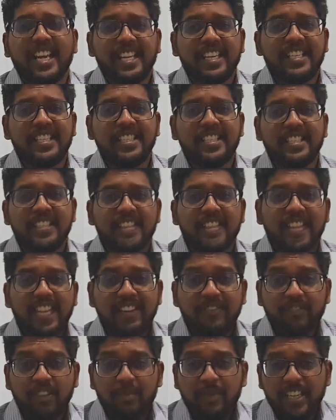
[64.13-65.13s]
AD.
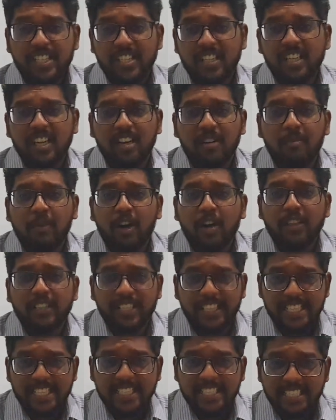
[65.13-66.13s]
Information about
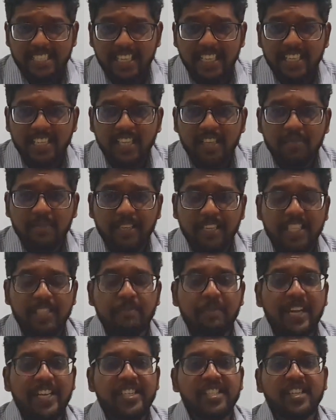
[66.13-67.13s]
this kingdom is
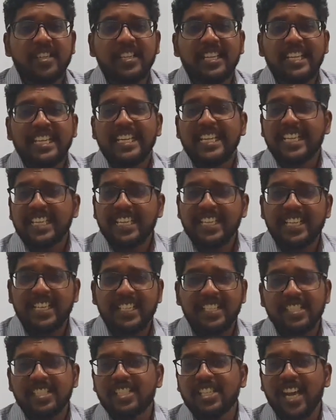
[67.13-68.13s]
mentioned in
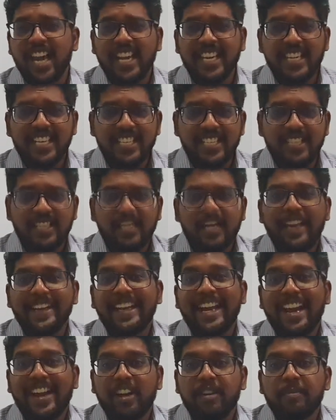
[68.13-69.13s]
Indian, Chinese and
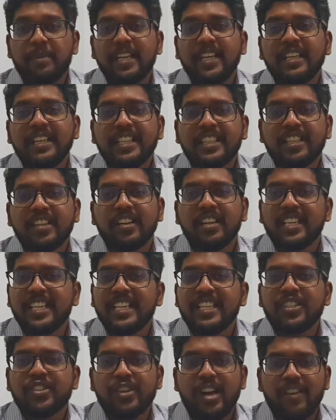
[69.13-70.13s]
Arabic
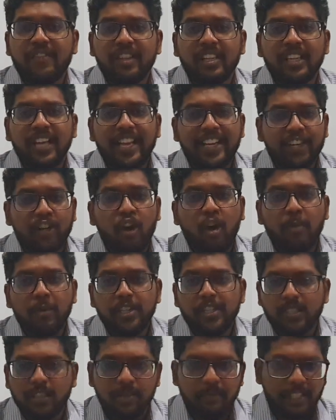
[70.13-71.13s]
literary, travel and
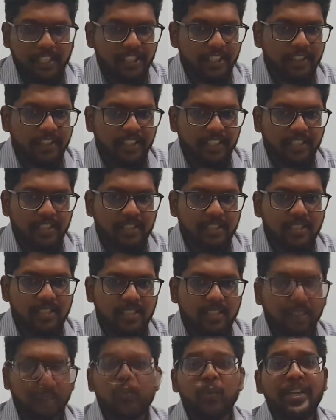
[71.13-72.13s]
commercial
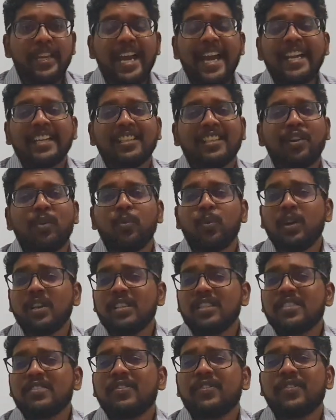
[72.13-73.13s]
materials. We had the
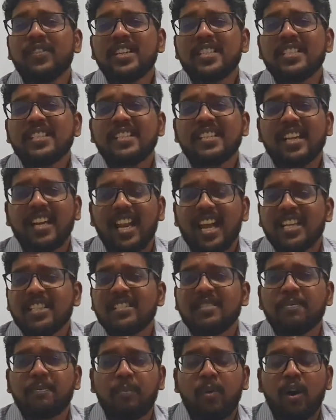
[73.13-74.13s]
world's first
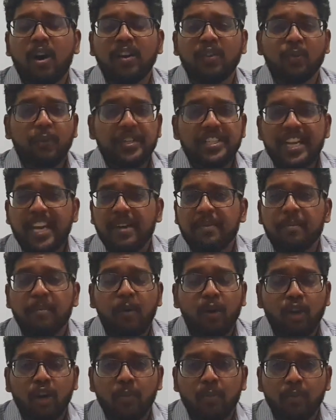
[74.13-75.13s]
class port which had
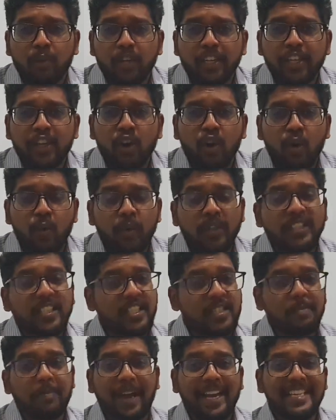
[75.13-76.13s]
monopoly over the
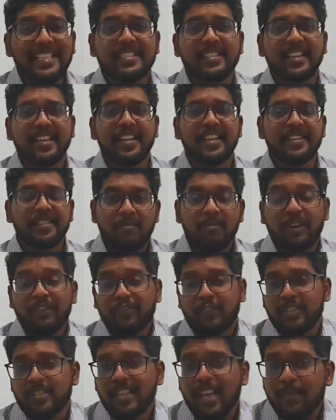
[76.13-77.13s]
spice trade. But
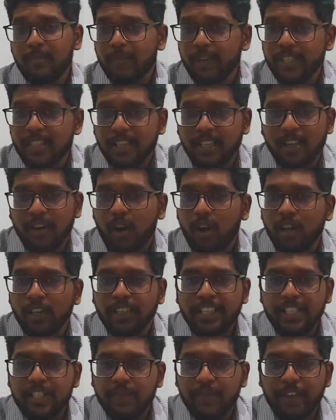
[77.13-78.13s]
for some reason, all
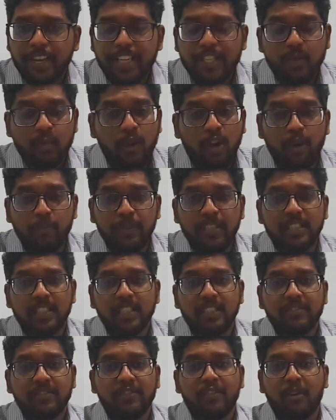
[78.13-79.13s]
these facts were
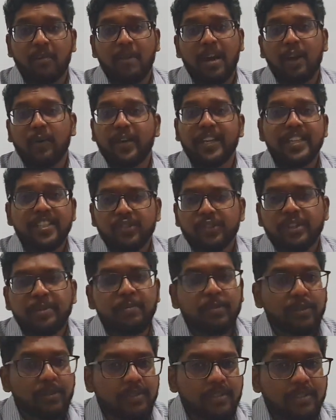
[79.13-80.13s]
omitted from our history
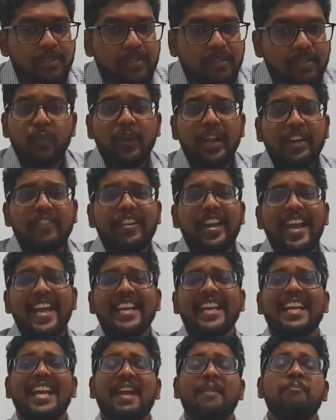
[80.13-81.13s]
books. We have had
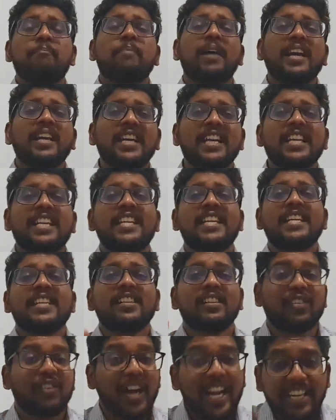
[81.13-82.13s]
an empire
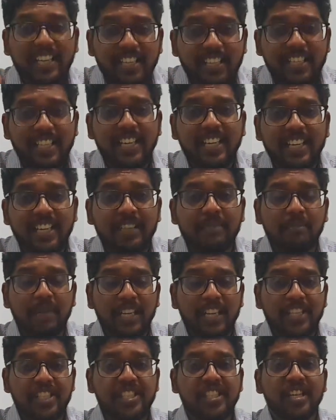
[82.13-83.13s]
here, right here in
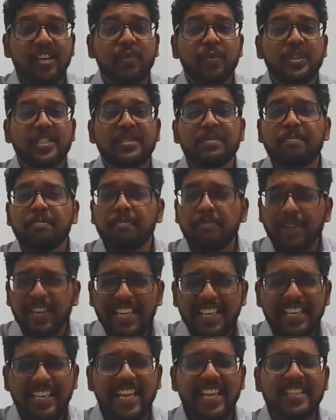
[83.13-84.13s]
Malaysia, which
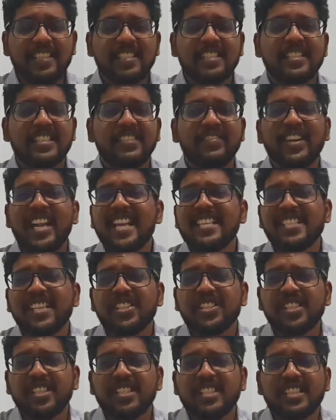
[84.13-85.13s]
predates
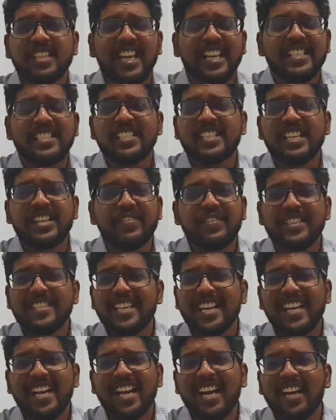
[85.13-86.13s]
civilizations like Sri
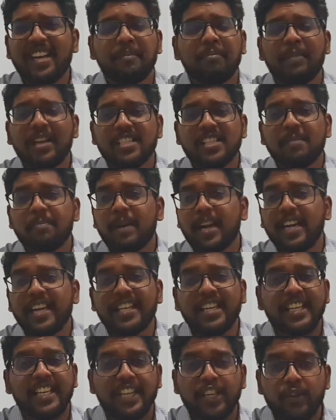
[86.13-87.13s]
Vijaya and
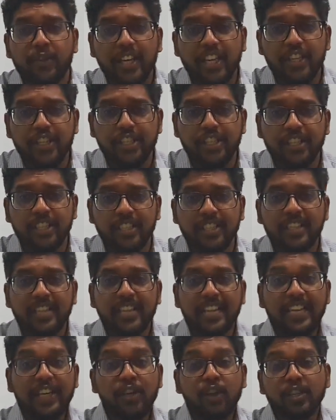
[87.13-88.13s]
Majapahit in Indonesia,
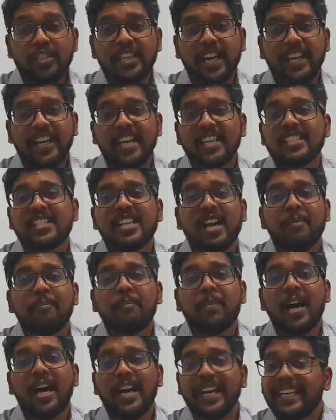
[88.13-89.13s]
Indochina's
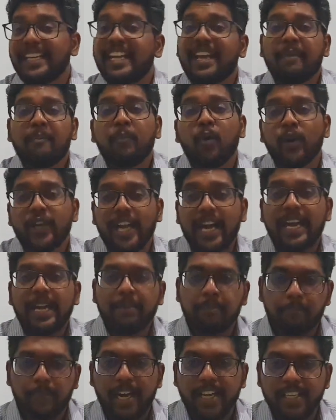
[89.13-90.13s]
Champa and Cambodia
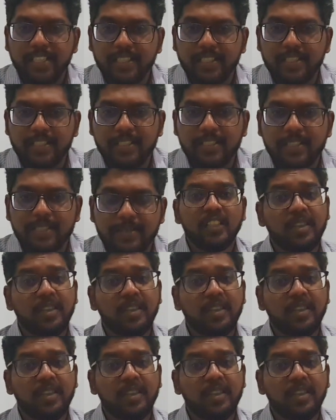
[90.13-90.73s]
empires.